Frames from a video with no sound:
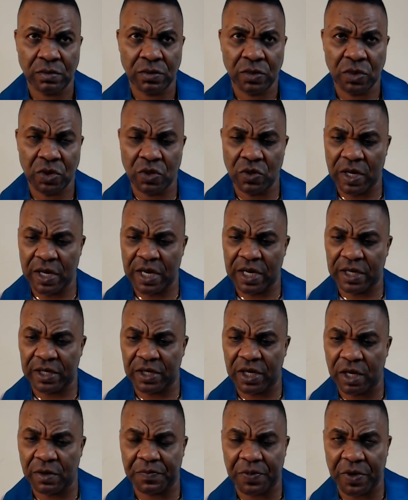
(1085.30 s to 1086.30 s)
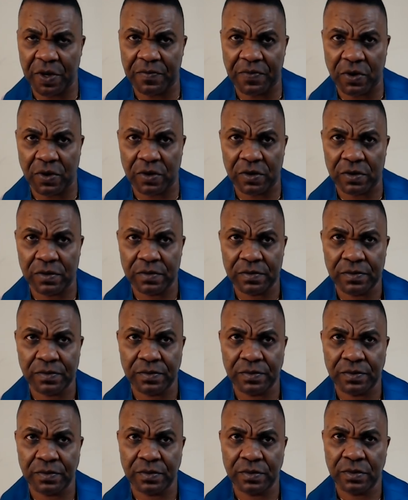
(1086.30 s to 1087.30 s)
You're going to tell people
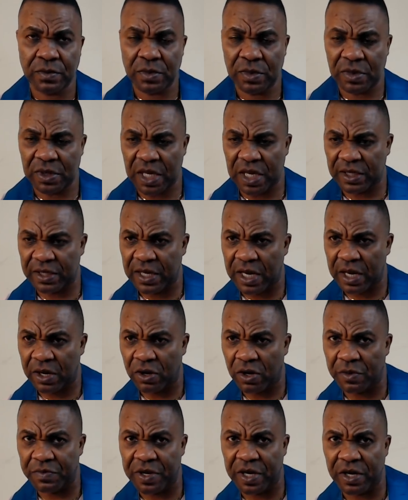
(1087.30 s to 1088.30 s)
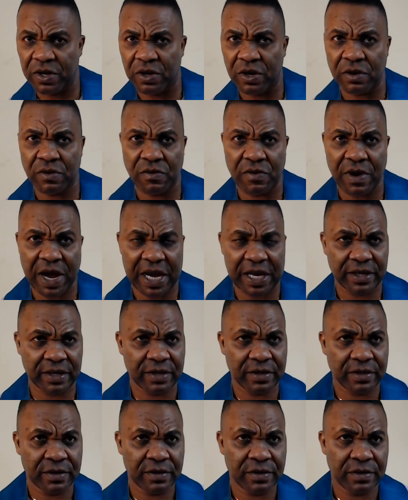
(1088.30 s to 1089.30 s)
things are not being done right.
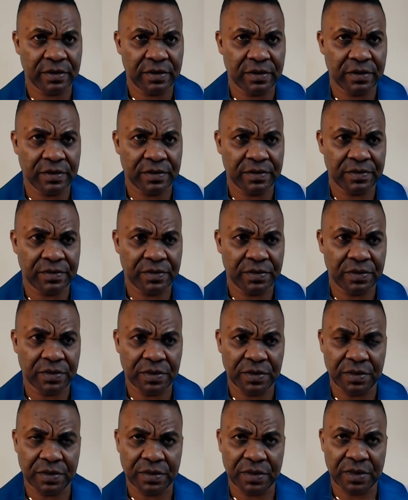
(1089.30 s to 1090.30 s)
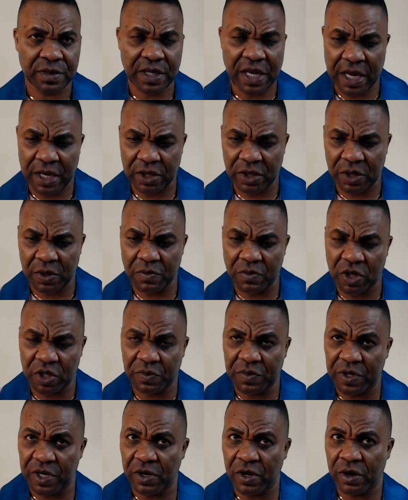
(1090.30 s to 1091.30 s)
Things
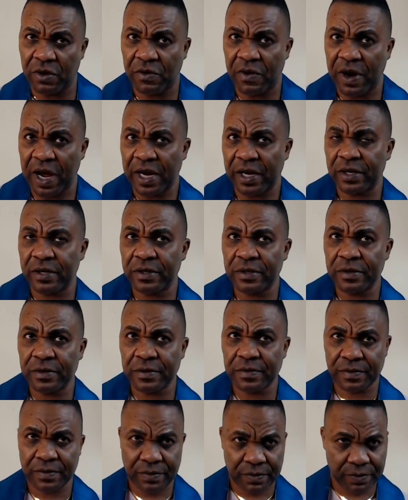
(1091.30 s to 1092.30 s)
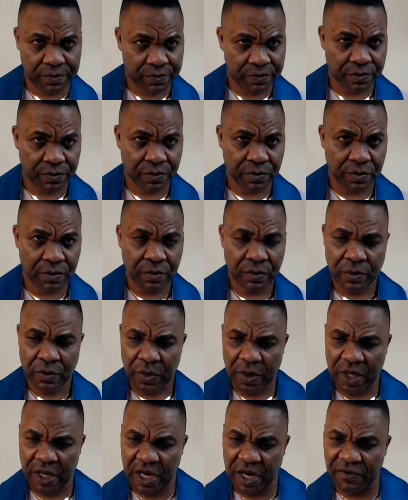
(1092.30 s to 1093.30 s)
must be done right.
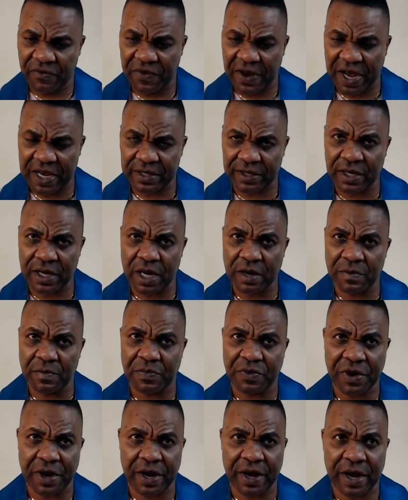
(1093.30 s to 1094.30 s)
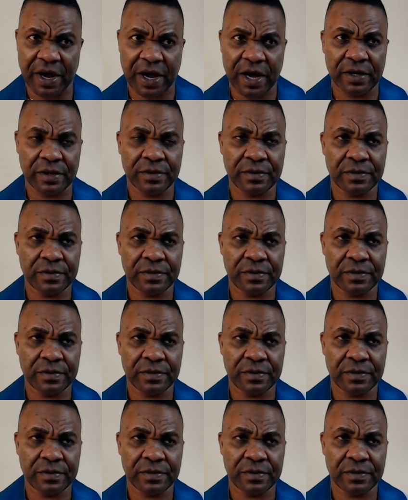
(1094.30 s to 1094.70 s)
In fasting and prayer,